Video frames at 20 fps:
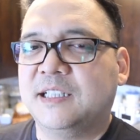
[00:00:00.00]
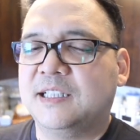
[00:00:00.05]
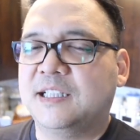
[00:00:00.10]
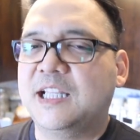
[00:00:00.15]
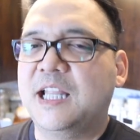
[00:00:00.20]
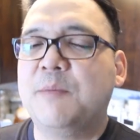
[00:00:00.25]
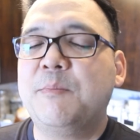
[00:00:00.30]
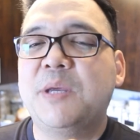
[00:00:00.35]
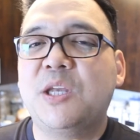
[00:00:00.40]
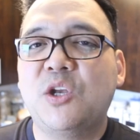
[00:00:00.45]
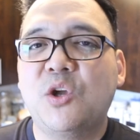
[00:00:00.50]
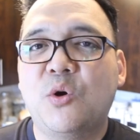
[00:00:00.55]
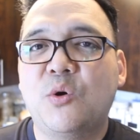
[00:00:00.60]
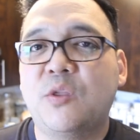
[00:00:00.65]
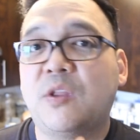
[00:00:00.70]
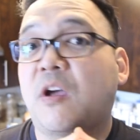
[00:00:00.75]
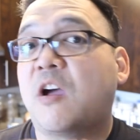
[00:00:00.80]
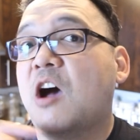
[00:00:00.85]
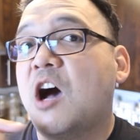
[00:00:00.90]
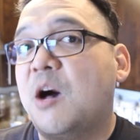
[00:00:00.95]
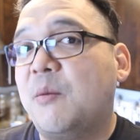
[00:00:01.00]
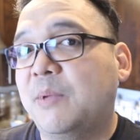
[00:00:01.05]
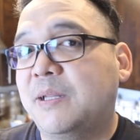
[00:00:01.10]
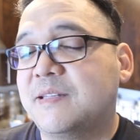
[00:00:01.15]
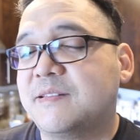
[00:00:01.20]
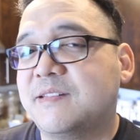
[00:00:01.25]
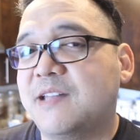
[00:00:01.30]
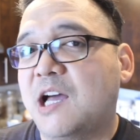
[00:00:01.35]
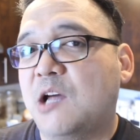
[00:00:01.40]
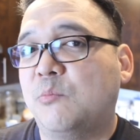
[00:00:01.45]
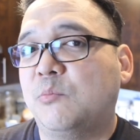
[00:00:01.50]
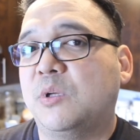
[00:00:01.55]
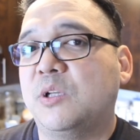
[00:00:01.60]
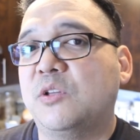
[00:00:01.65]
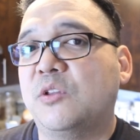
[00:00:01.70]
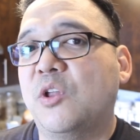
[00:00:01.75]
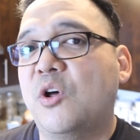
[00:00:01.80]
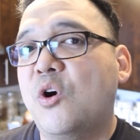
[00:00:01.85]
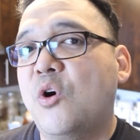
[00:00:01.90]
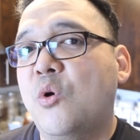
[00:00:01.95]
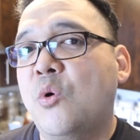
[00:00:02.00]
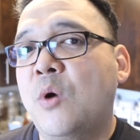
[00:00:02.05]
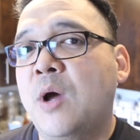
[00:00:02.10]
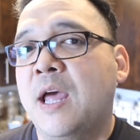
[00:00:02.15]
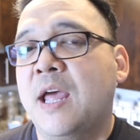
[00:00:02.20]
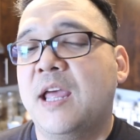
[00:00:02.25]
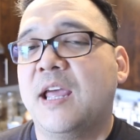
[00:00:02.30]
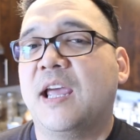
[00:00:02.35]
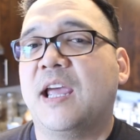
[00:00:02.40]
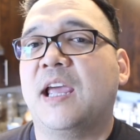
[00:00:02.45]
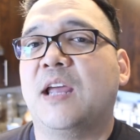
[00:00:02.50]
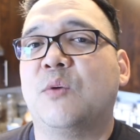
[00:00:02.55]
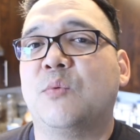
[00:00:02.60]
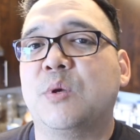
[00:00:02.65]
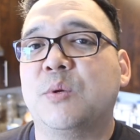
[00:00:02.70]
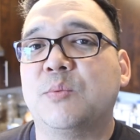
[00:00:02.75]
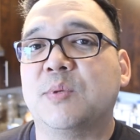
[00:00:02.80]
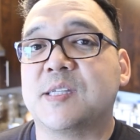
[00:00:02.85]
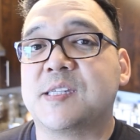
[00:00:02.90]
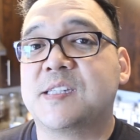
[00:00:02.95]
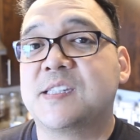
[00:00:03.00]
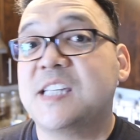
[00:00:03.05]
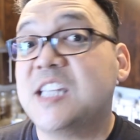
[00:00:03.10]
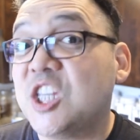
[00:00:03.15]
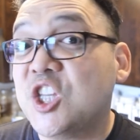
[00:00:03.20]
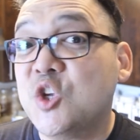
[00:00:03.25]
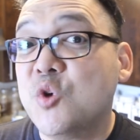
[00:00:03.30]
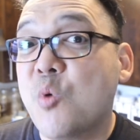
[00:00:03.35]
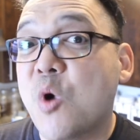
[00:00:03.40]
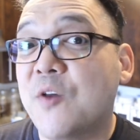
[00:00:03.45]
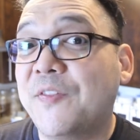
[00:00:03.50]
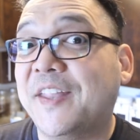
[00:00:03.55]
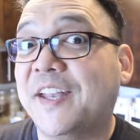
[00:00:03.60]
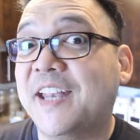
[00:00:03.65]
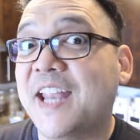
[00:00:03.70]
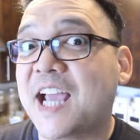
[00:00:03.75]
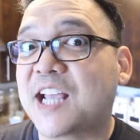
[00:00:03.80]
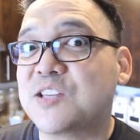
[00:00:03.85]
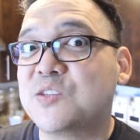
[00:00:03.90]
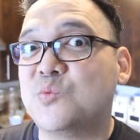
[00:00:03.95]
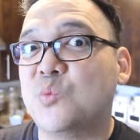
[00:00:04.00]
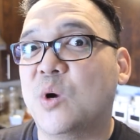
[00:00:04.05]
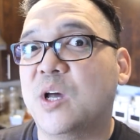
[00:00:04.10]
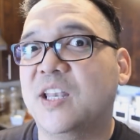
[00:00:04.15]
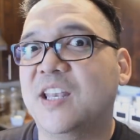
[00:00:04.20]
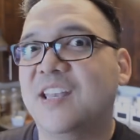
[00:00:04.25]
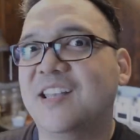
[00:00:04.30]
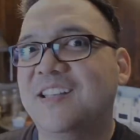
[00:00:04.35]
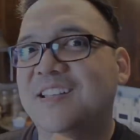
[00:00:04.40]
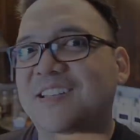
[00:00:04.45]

Let me know in the comments down below, and we will see you on the next one.